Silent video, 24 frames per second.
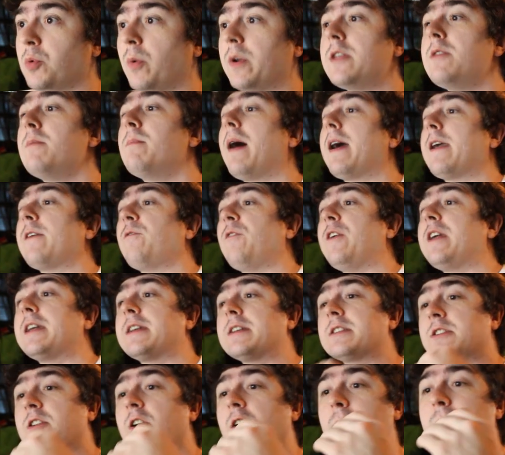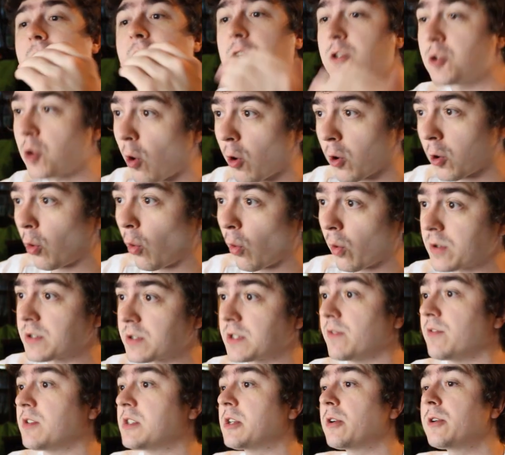what you might think is going to be a dark horse
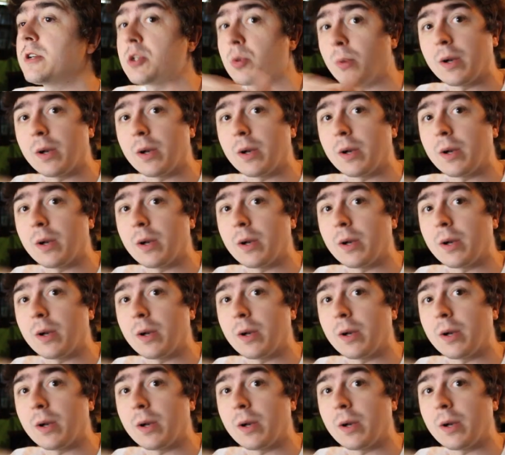of a series,